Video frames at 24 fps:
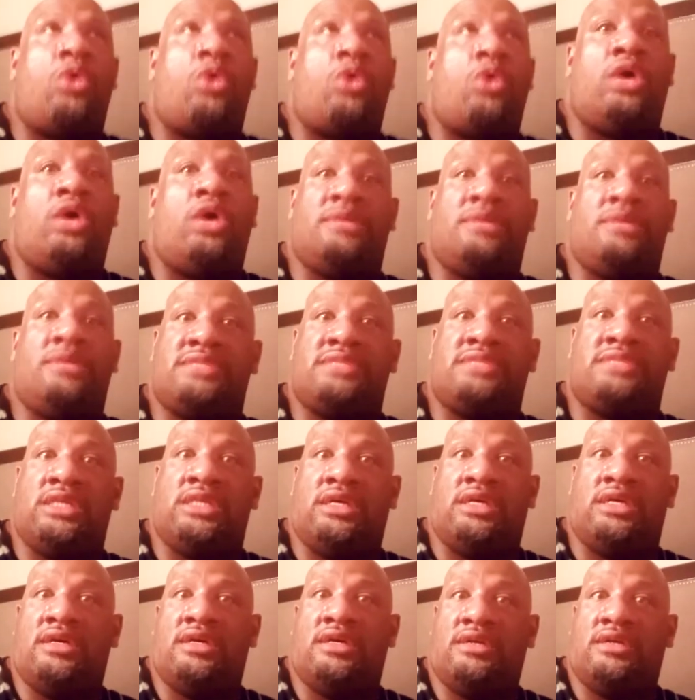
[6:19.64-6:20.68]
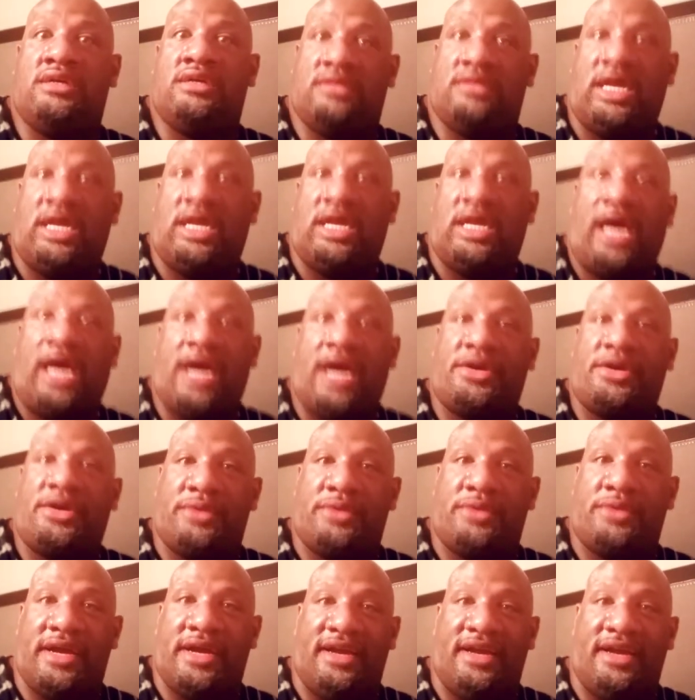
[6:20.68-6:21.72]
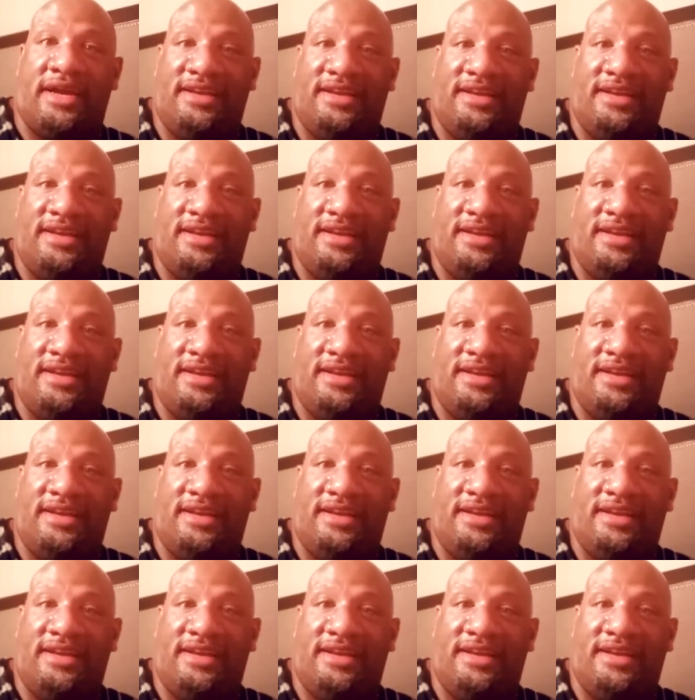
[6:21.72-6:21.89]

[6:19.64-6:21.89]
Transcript: up to the high grade,